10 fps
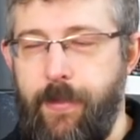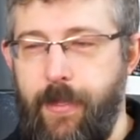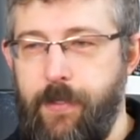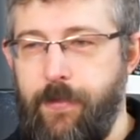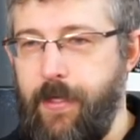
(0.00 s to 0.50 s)

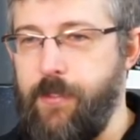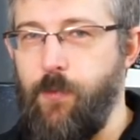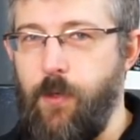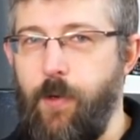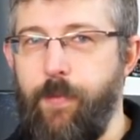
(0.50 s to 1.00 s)
That's
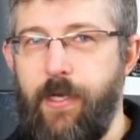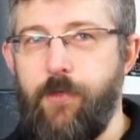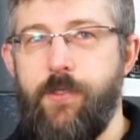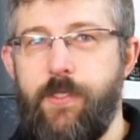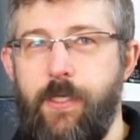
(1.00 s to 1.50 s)
what got me
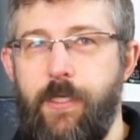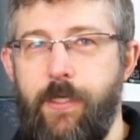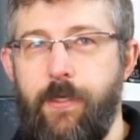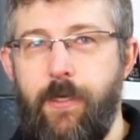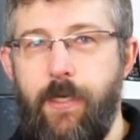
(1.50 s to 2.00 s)
interested
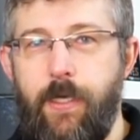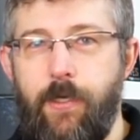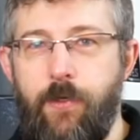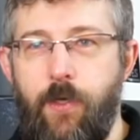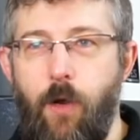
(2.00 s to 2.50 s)

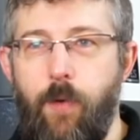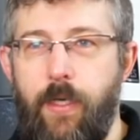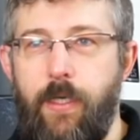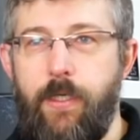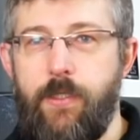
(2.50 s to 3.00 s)
in
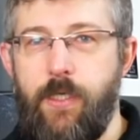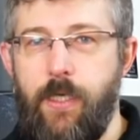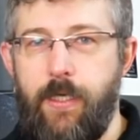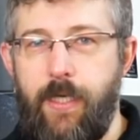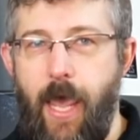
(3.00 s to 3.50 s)
going
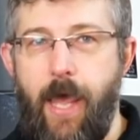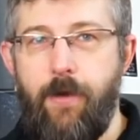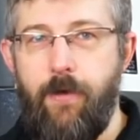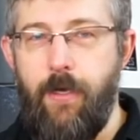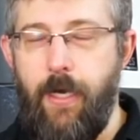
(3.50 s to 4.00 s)
into
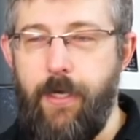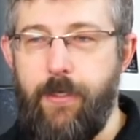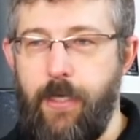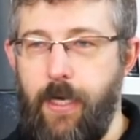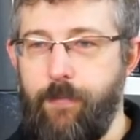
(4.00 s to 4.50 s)
CAD
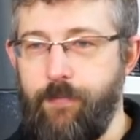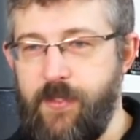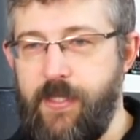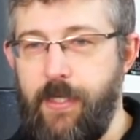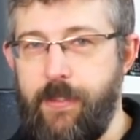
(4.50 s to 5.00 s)
and
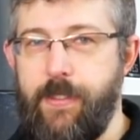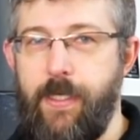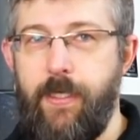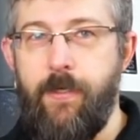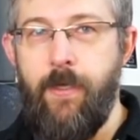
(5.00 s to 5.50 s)

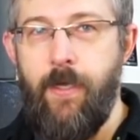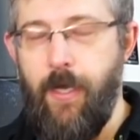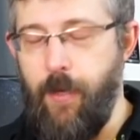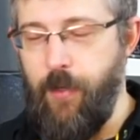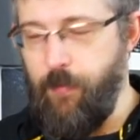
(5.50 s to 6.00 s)
CNC
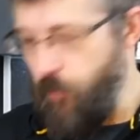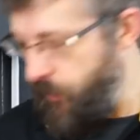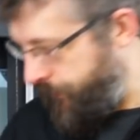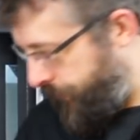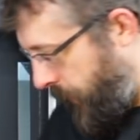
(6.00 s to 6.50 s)
a bit
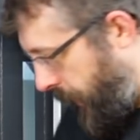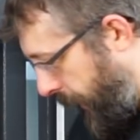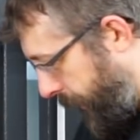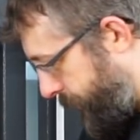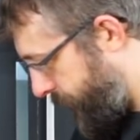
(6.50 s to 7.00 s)
more.
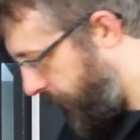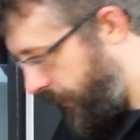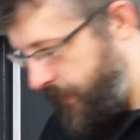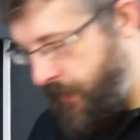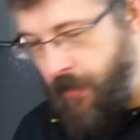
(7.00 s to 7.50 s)

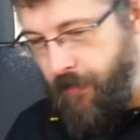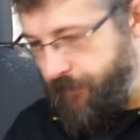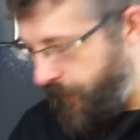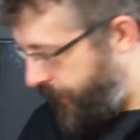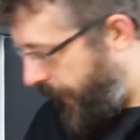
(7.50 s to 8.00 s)
So
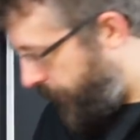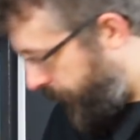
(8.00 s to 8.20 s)
from that